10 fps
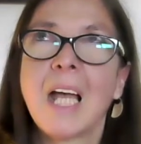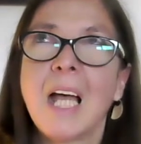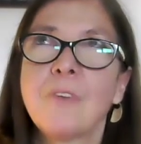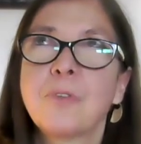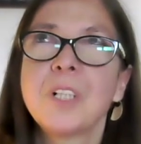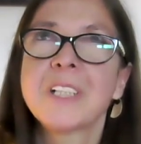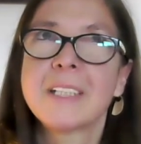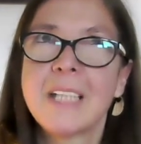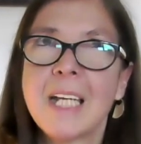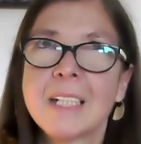of
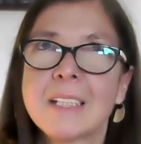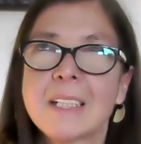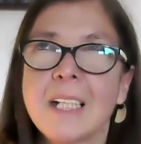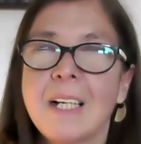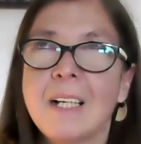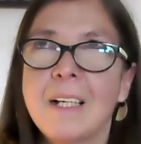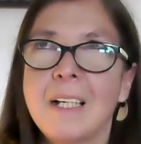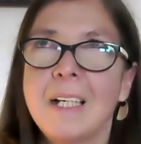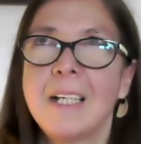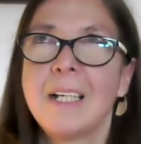course, there's uh,
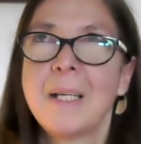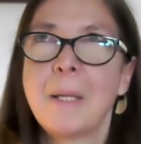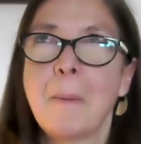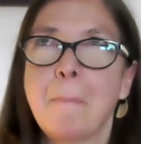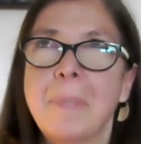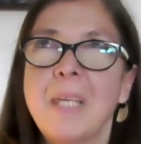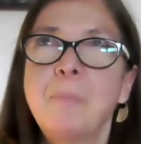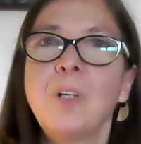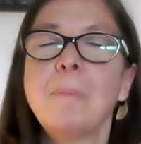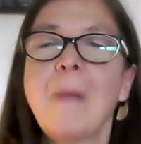
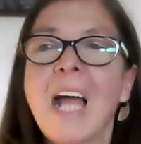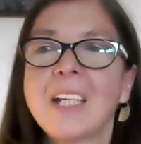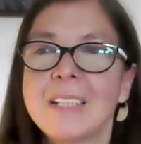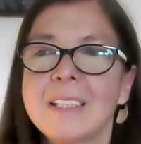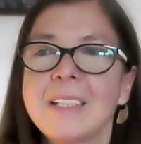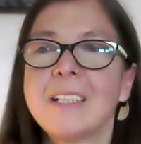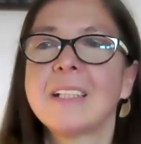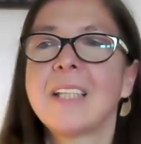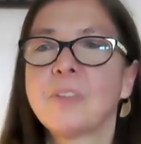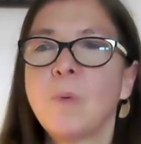people might
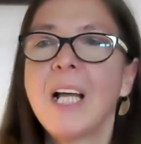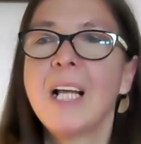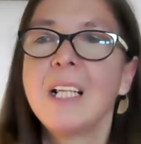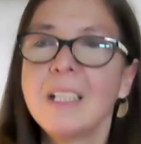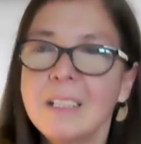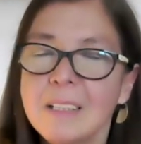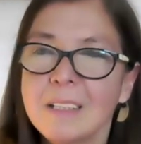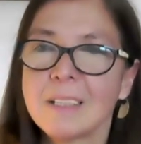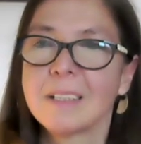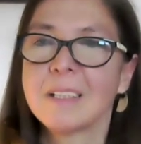consider that well,
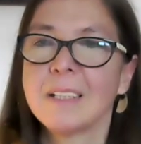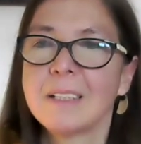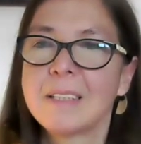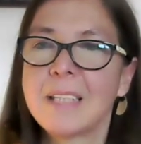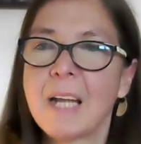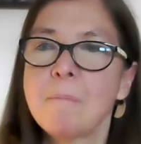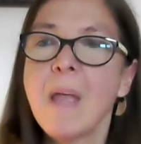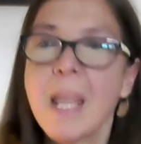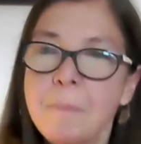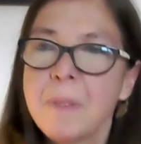uh, there
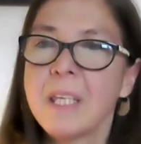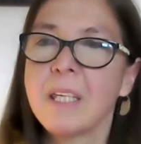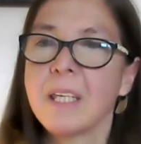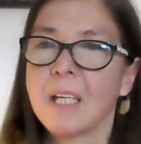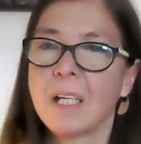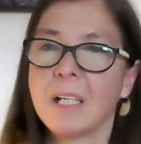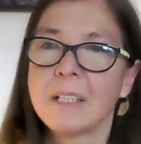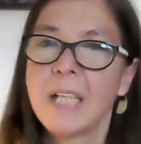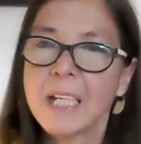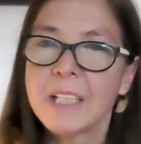may be uh,
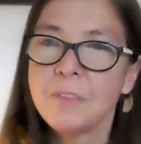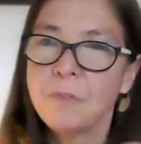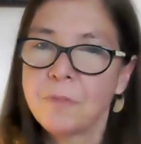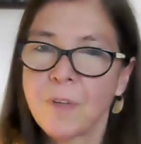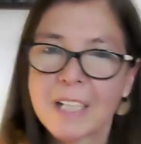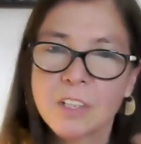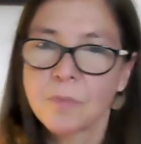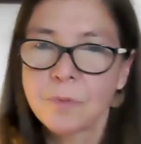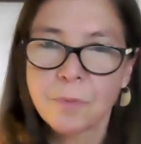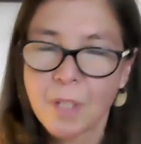negative effects
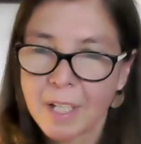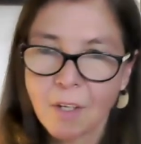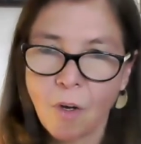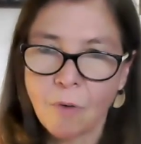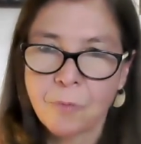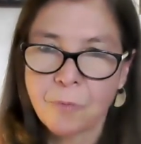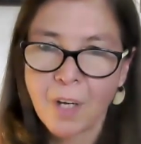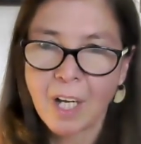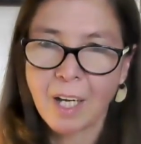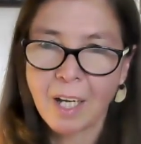of uh, of
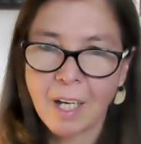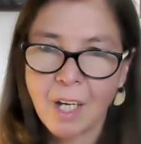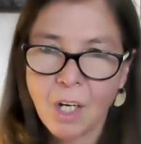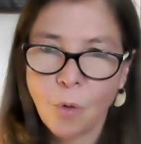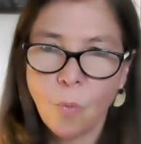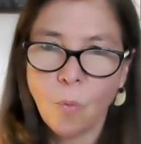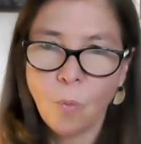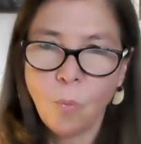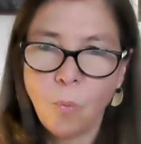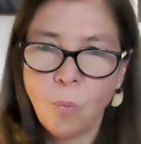uh,
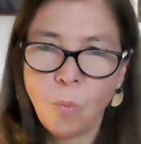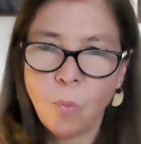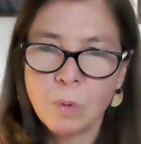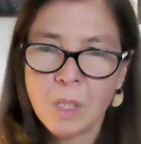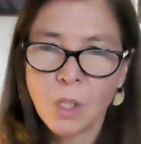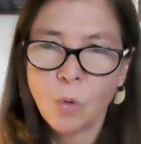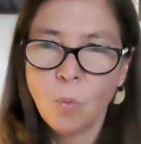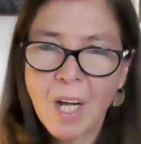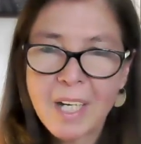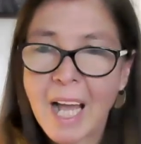
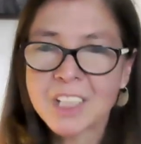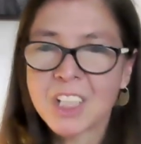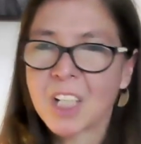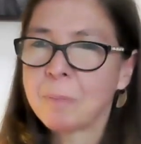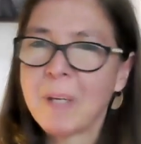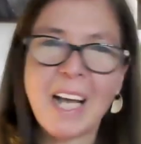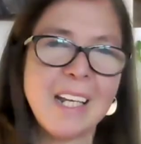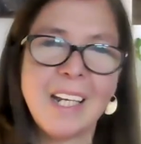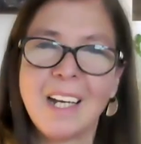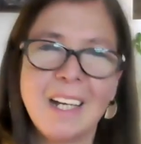one action, but I
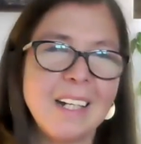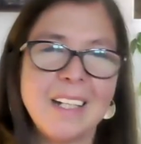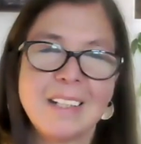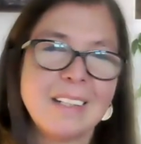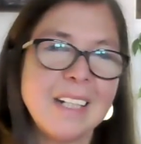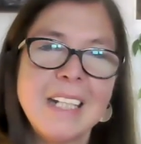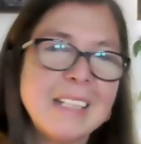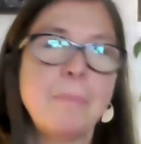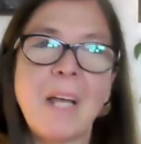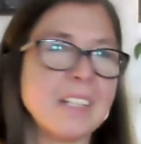
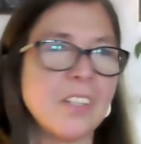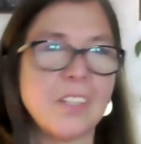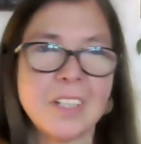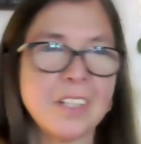it depends on the